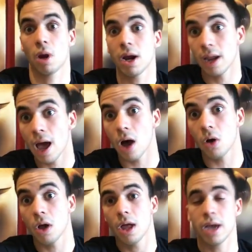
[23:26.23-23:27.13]
Right
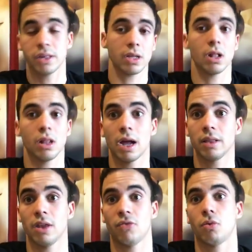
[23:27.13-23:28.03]
now I sell a lot
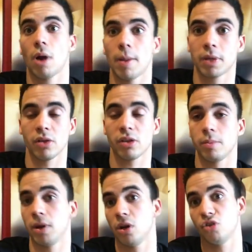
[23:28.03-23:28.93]
of different reptiles like
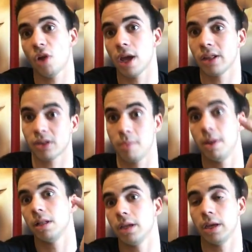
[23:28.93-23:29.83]
bearded dragons,
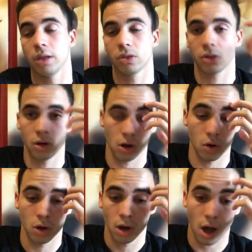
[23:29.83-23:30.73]
chameleons,
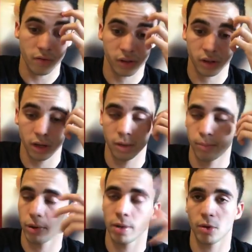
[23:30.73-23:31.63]
obviously
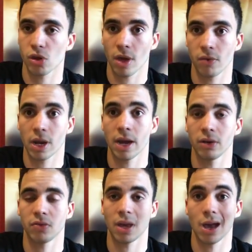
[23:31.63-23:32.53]
pretty much every kind
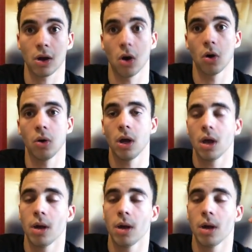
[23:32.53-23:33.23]
of gecko,